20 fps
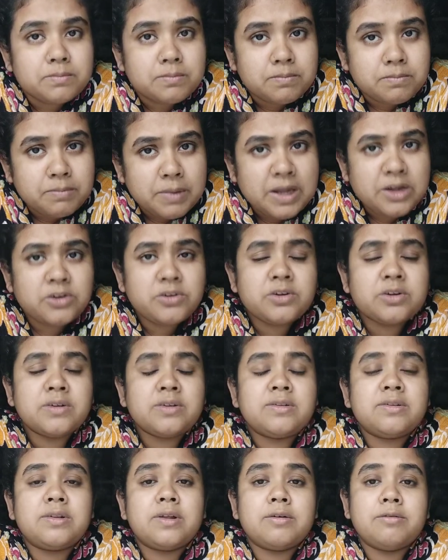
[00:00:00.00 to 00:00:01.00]

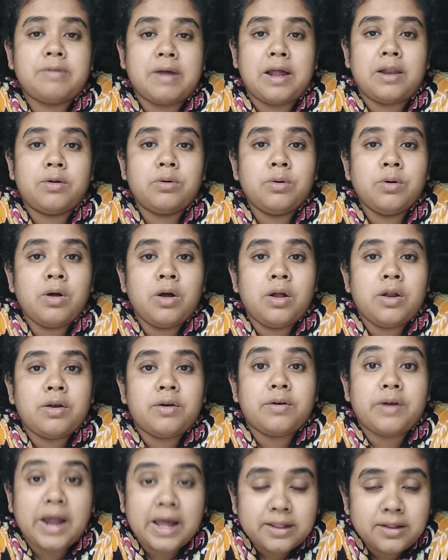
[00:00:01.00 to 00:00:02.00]
measures the value
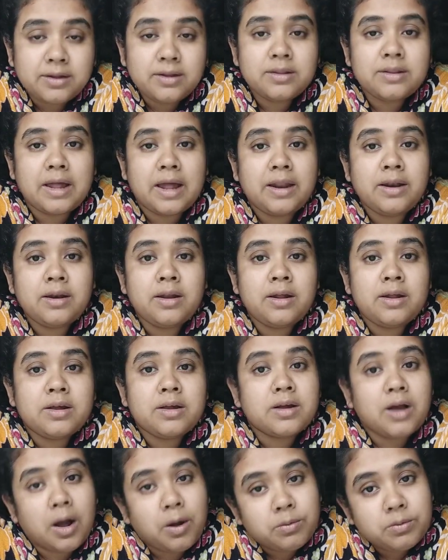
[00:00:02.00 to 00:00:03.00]
rather than
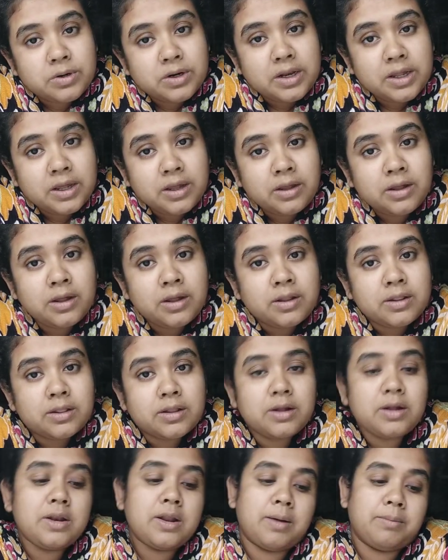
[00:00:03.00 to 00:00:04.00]
counting
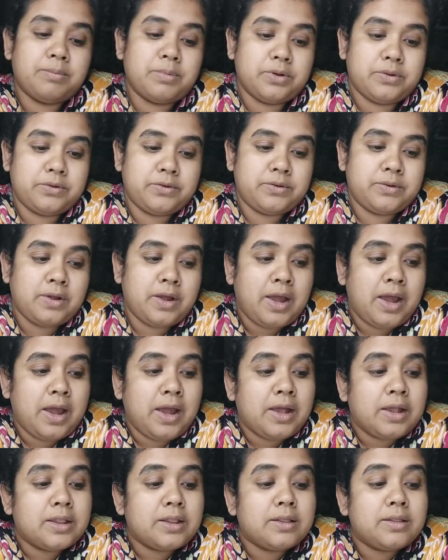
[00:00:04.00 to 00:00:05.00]
the numbers.
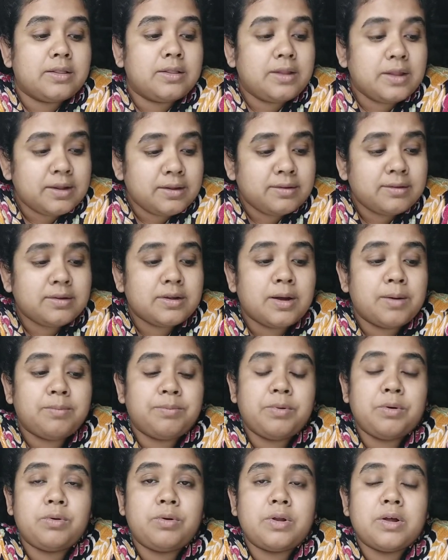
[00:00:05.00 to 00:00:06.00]
These
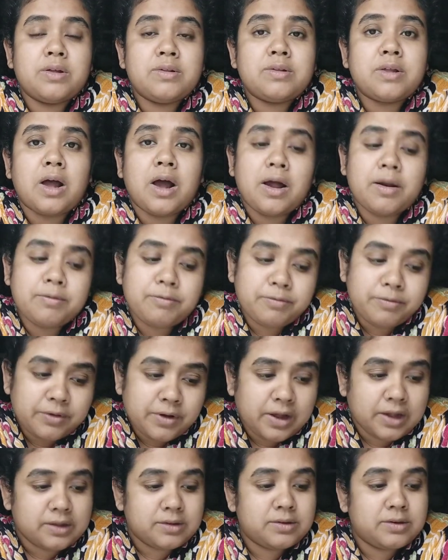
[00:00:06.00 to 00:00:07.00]
computers are
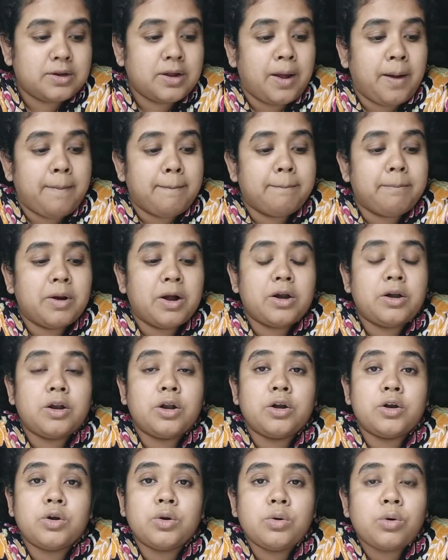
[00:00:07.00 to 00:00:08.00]
fast
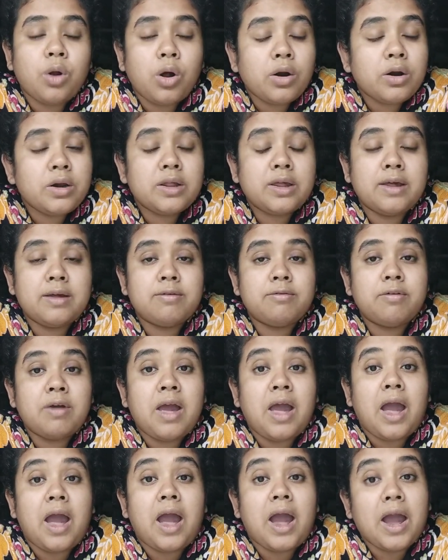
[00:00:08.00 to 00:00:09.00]
but do not give
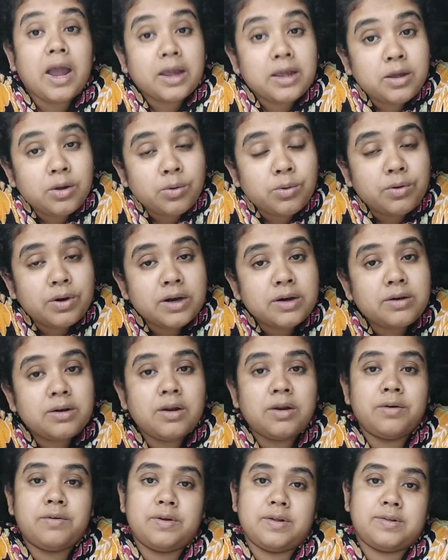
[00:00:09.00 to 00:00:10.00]
accurate
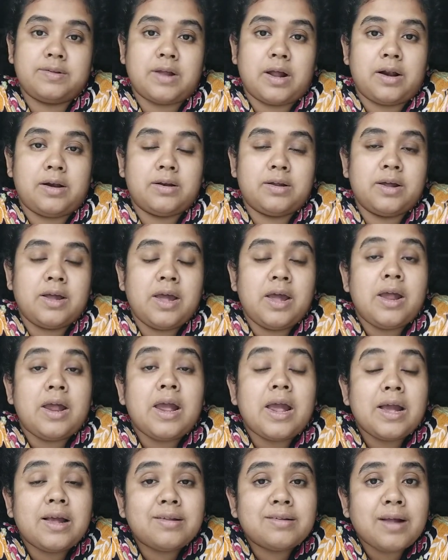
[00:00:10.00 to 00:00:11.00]
result.
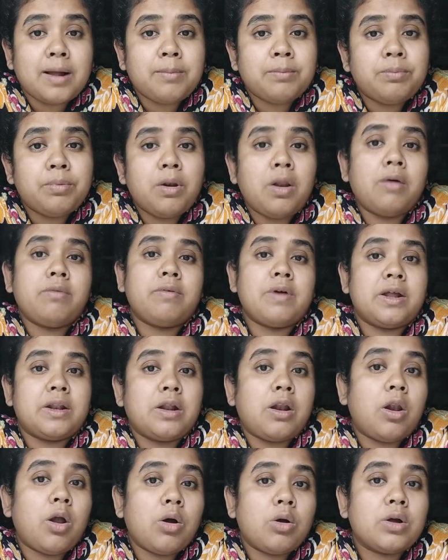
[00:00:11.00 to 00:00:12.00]
Example of
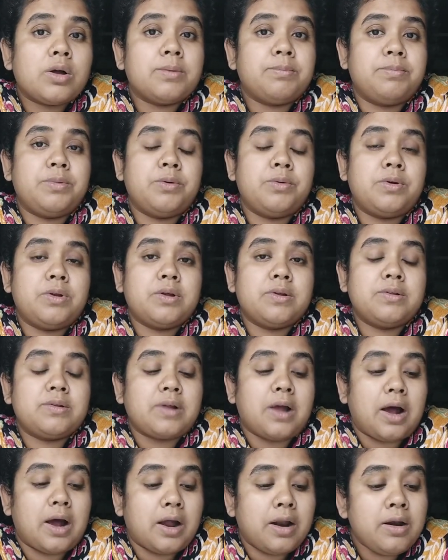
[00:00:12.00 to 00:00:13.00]
analog
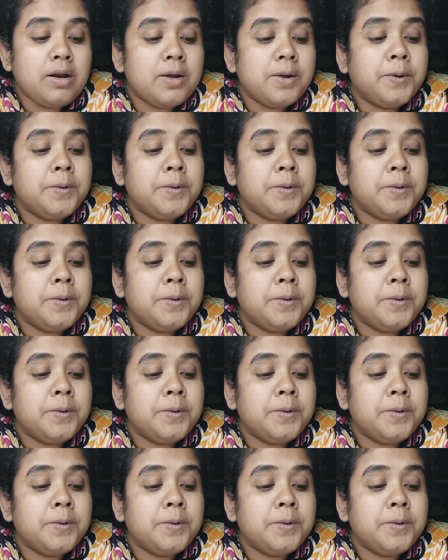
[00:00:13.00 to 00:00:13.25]
computers are